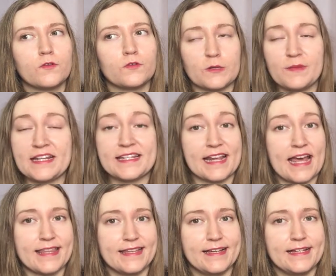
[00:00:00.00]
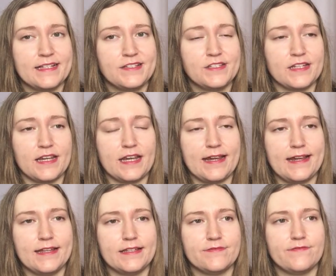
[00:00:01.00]
grouping together to
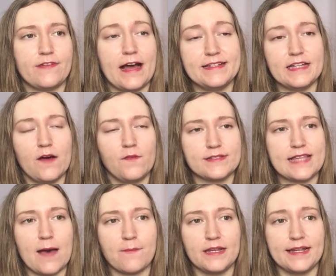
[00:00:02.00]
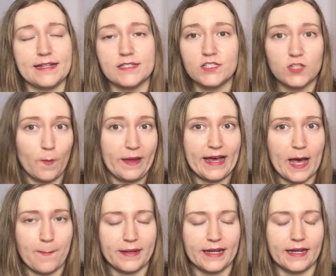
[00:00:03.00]
find out what's happening and stop it
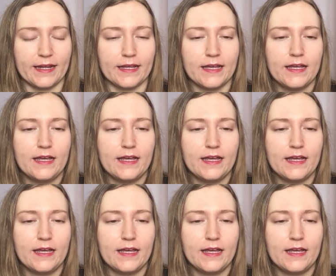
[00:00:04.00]
happening.